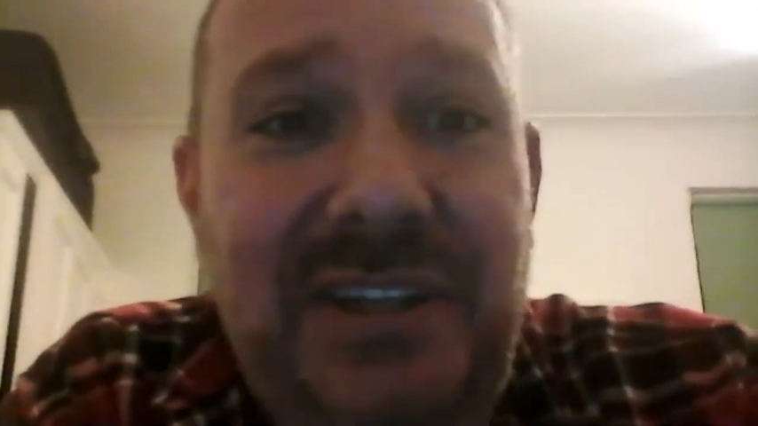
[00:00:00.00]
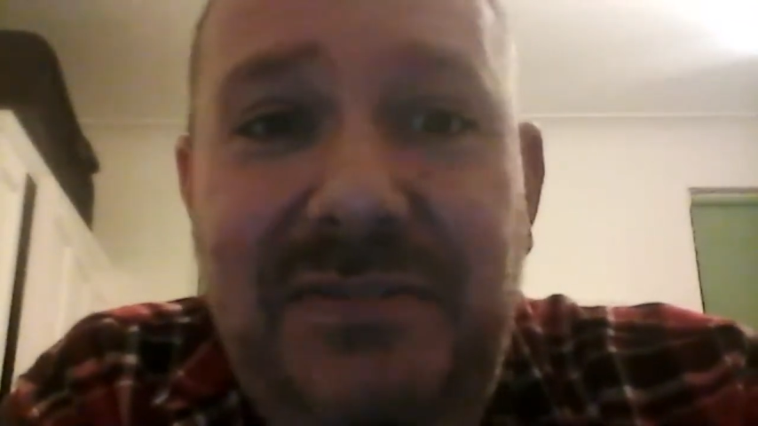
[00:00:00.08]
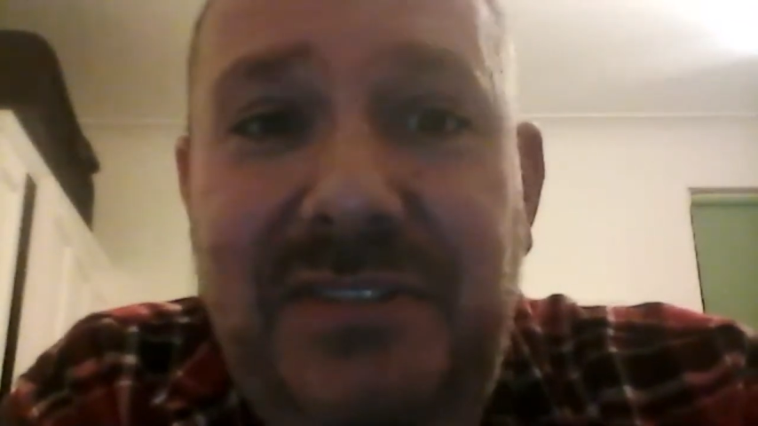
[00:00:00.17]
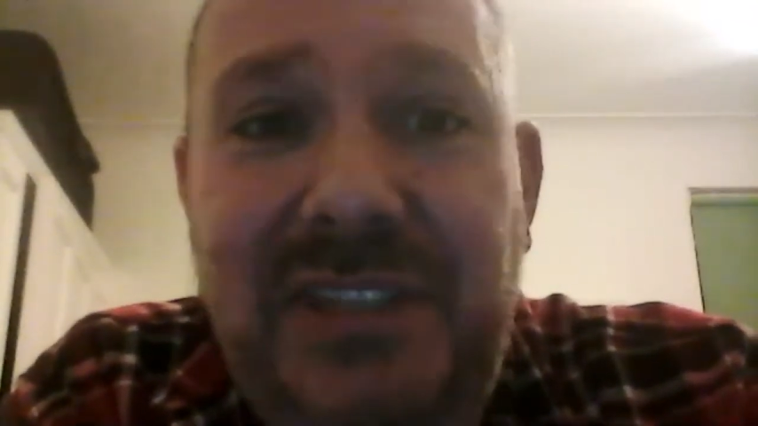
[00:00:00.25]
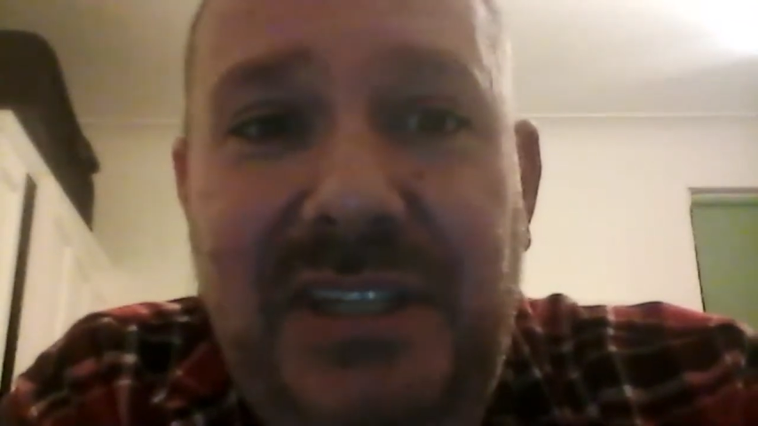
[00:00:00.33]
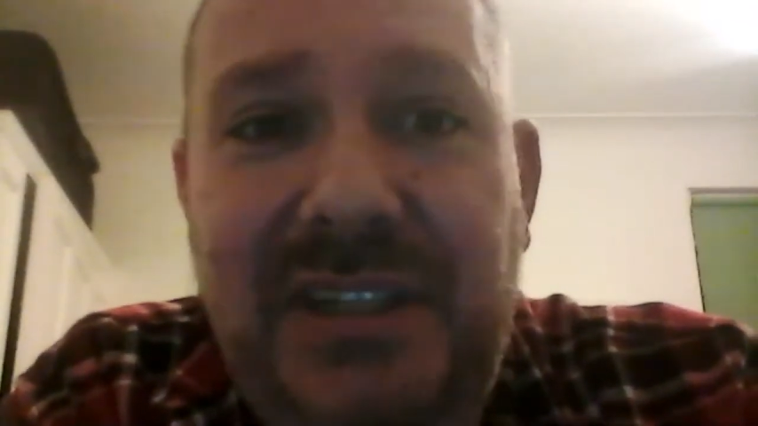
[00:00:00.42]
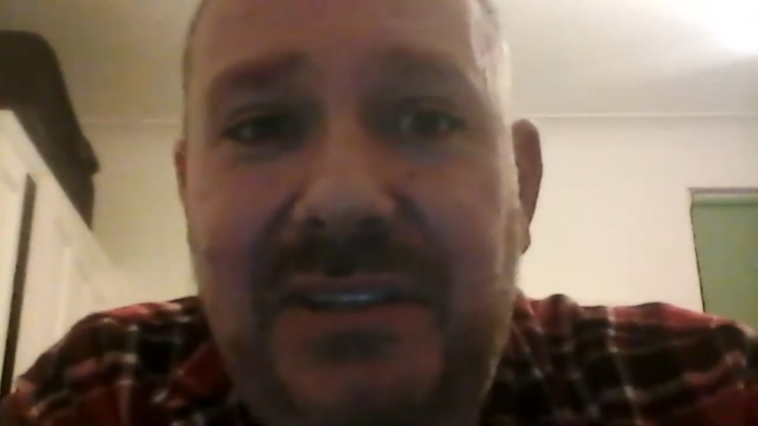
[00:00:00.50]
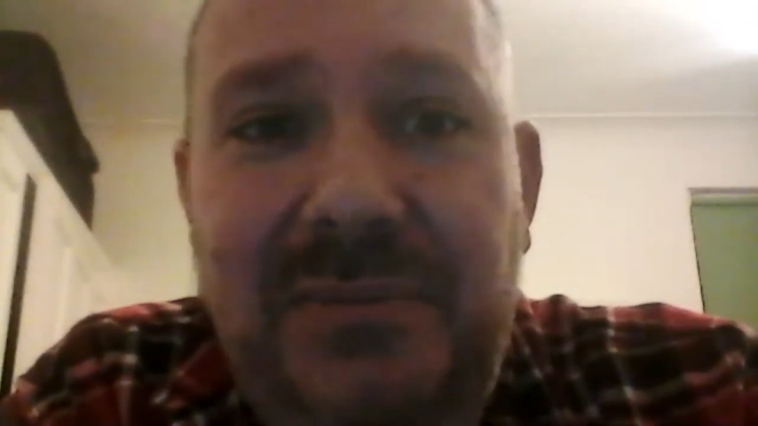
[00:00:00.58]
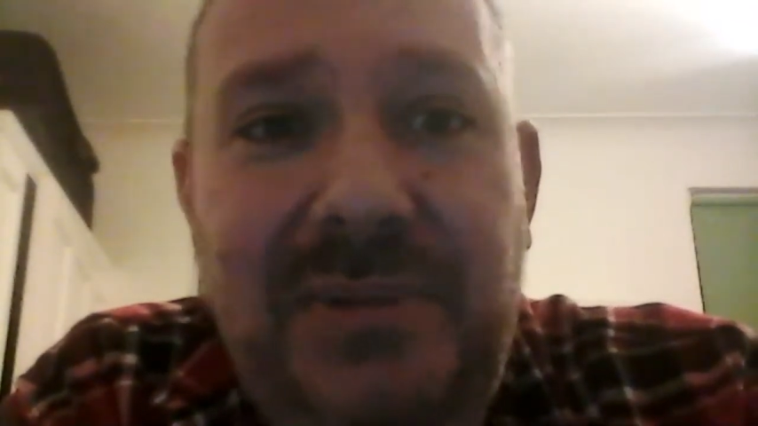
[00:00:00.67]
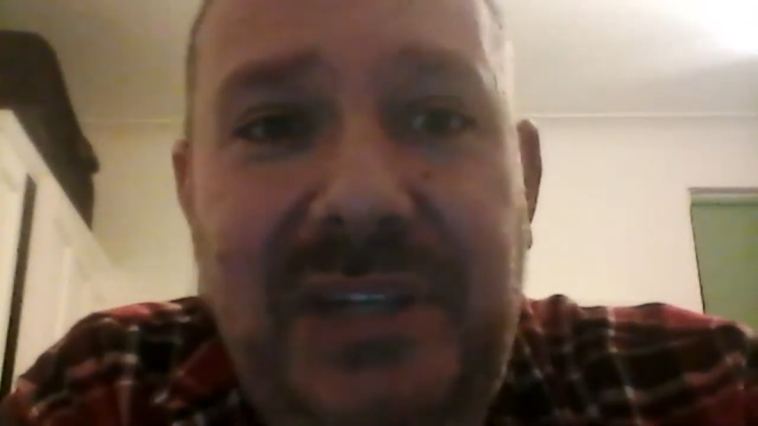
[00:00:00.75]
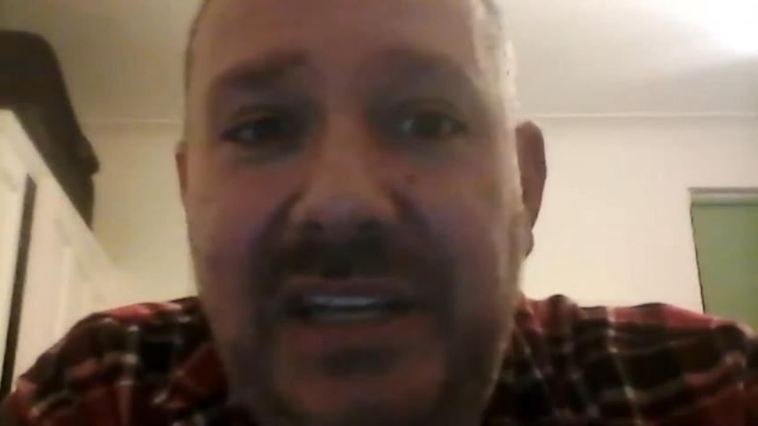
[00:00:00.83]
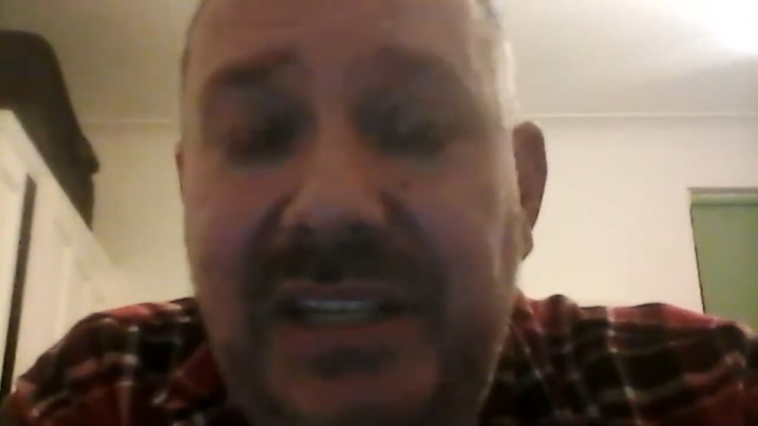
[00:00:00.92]
have done a
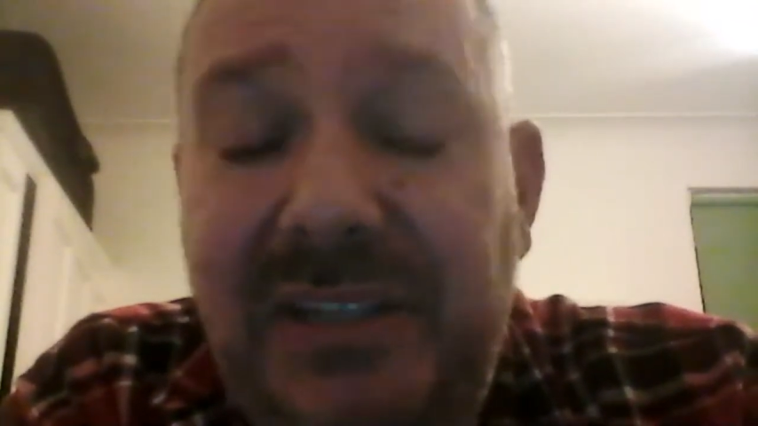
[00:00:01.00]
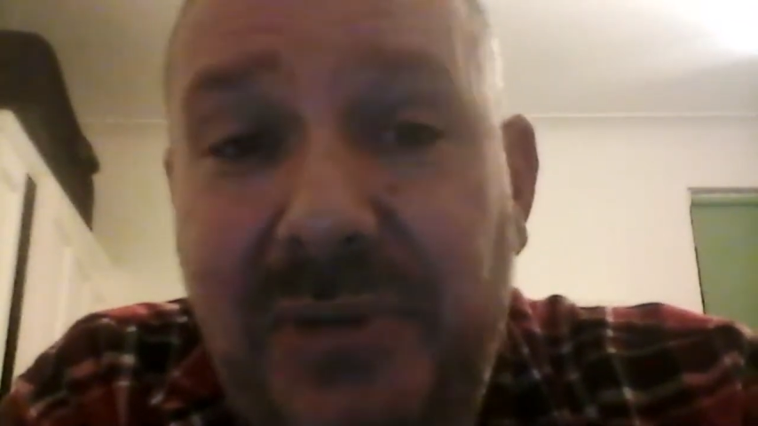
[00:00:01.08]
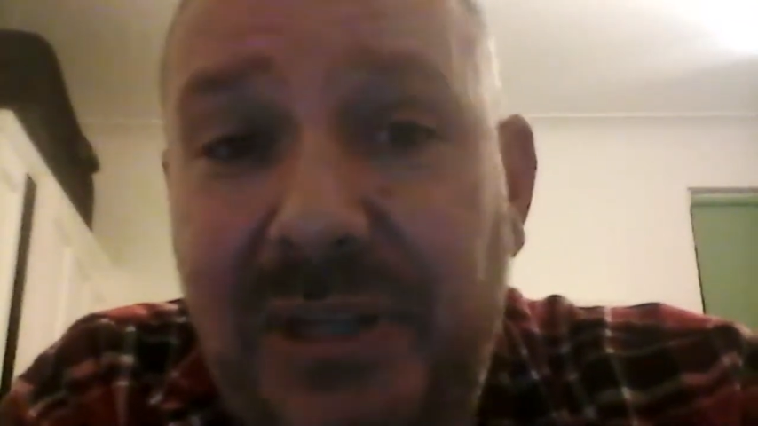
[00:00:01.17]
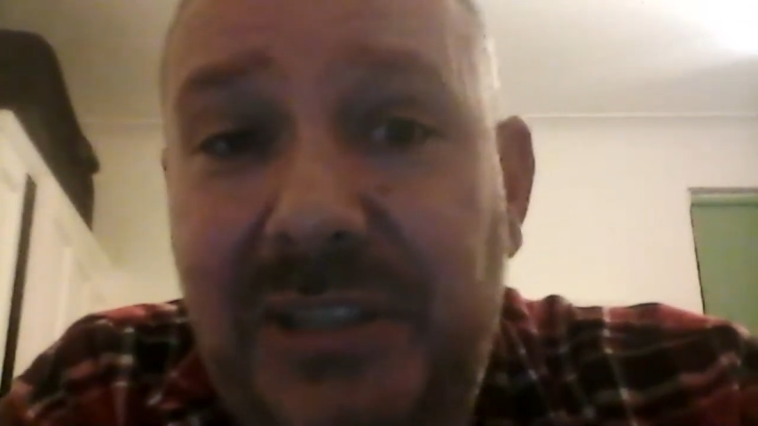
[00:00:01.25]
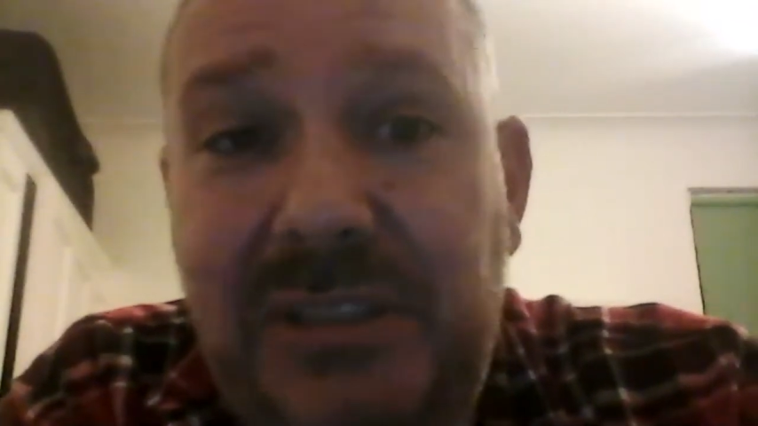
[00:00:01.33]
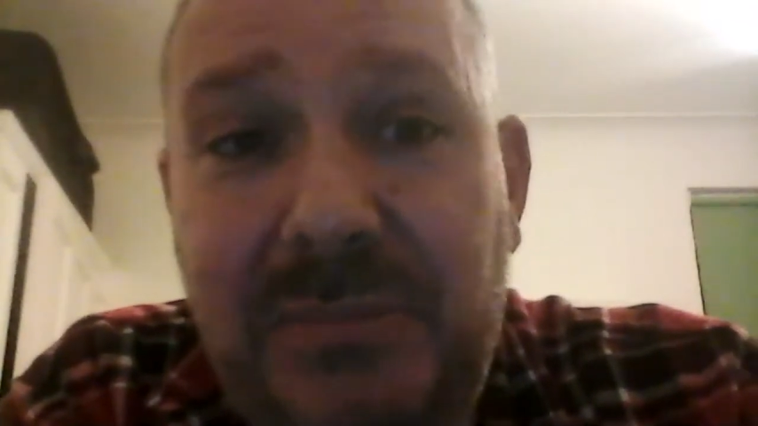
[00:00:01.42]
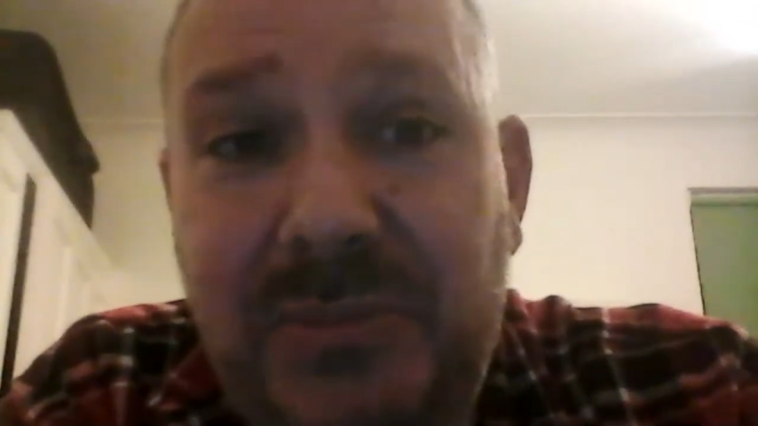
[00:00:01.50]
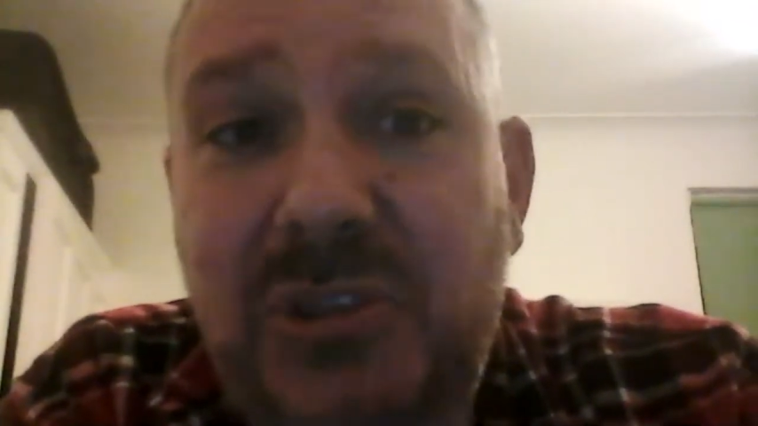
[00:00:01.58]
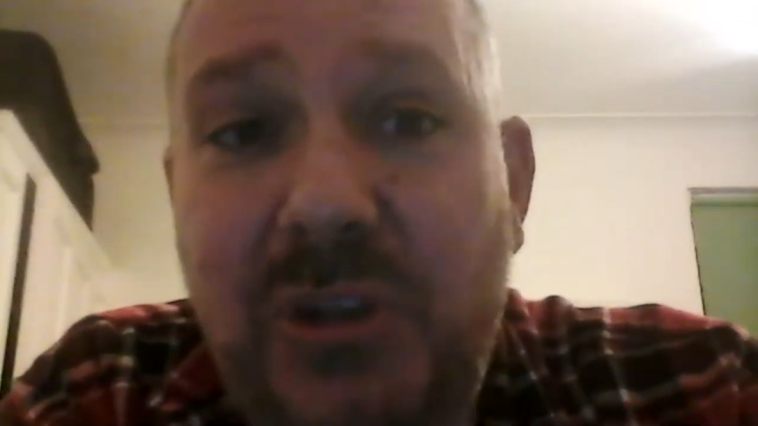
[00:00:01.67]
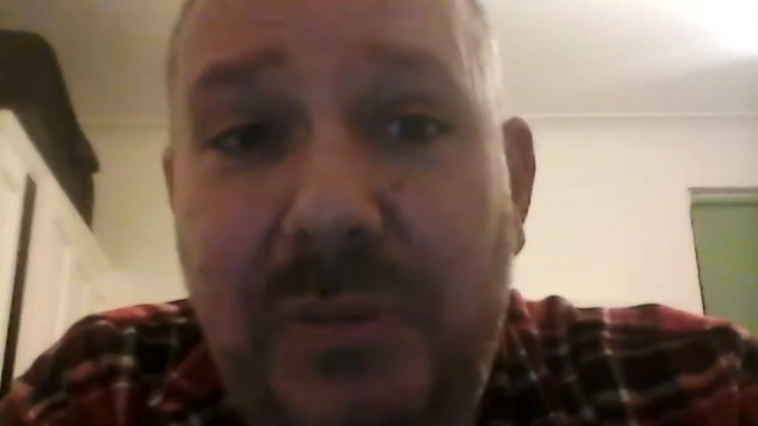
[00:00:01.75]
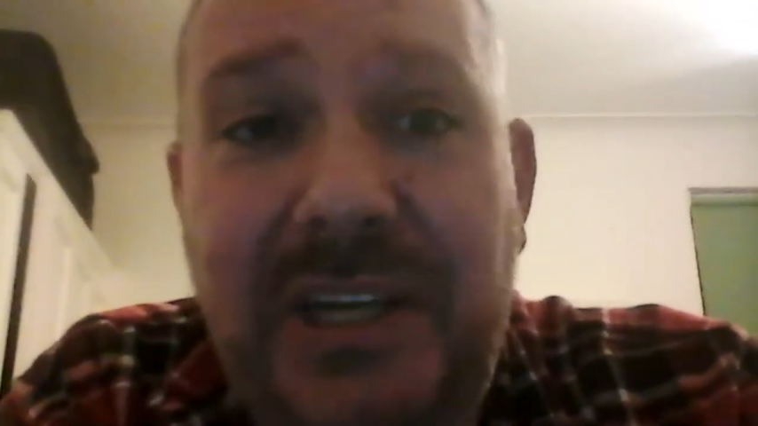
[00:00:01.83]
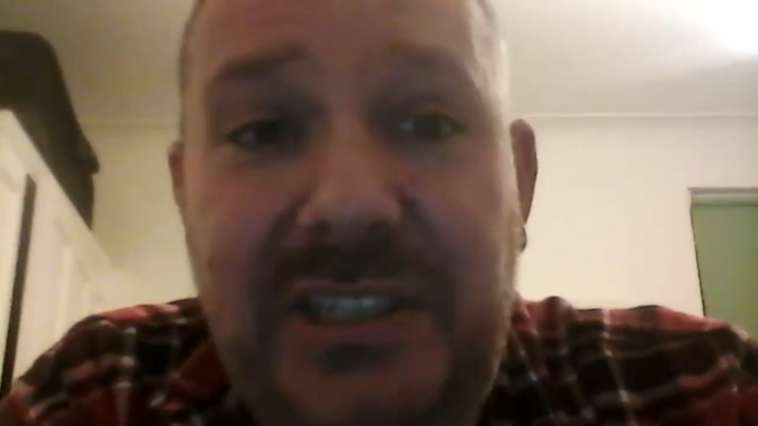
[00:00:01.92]
really creditable
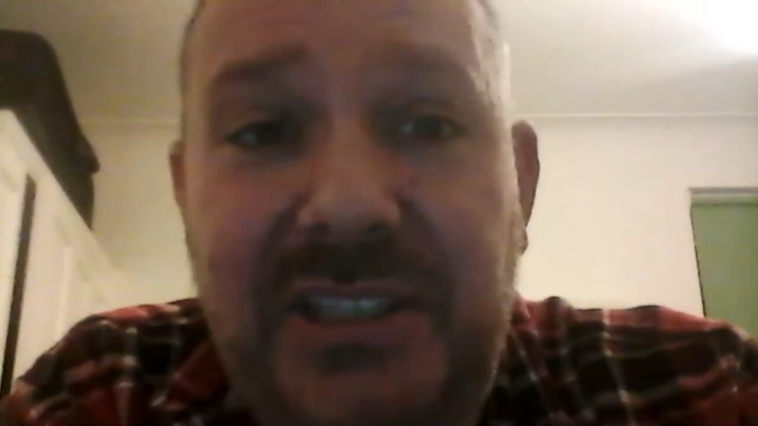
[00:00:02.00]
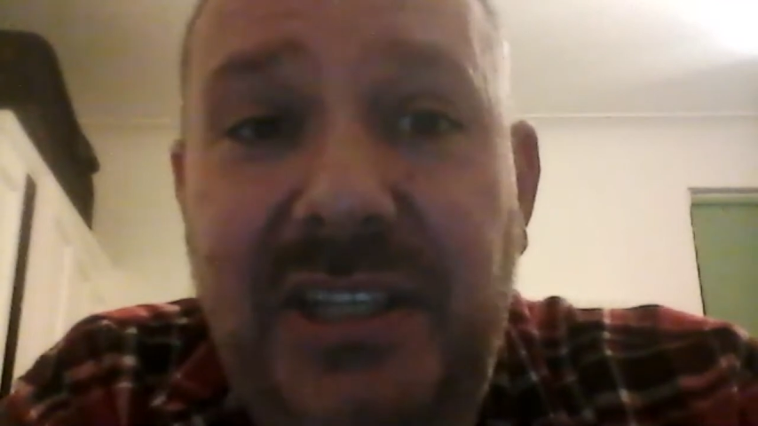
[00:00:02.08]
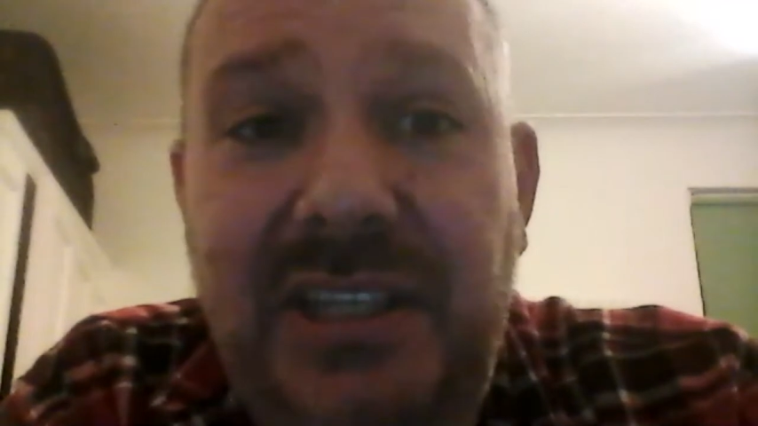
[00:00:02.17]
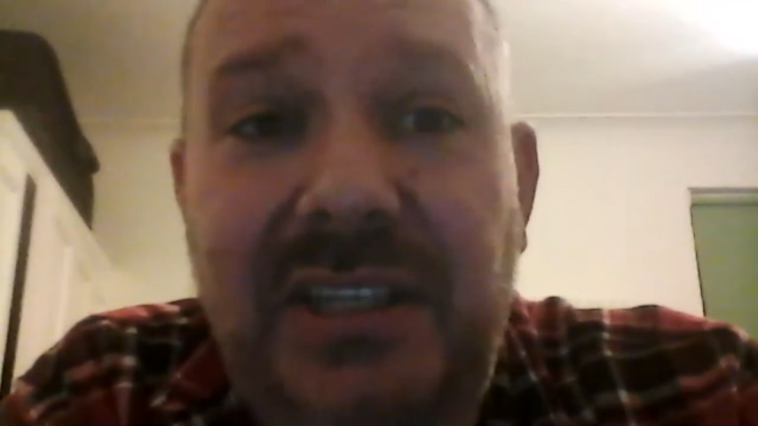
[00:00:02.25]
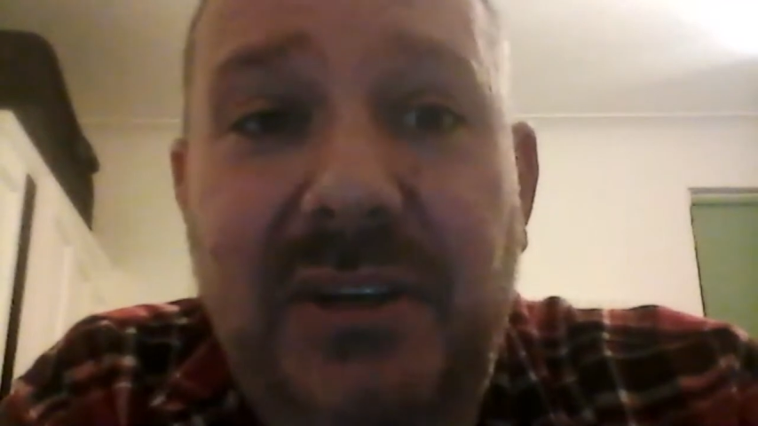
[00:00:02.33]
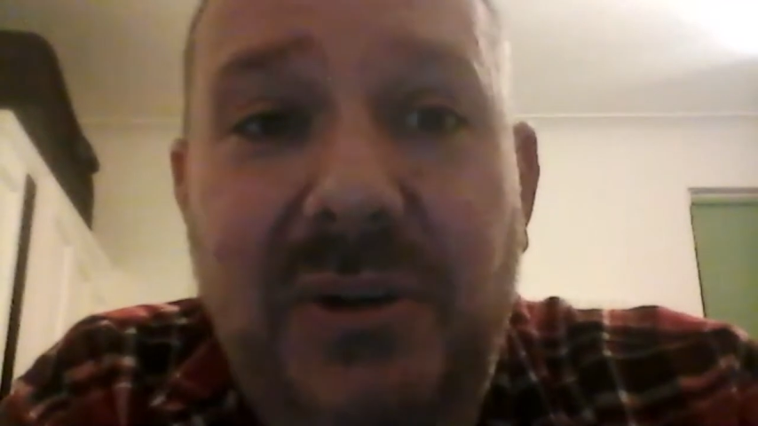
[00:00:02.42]
job actually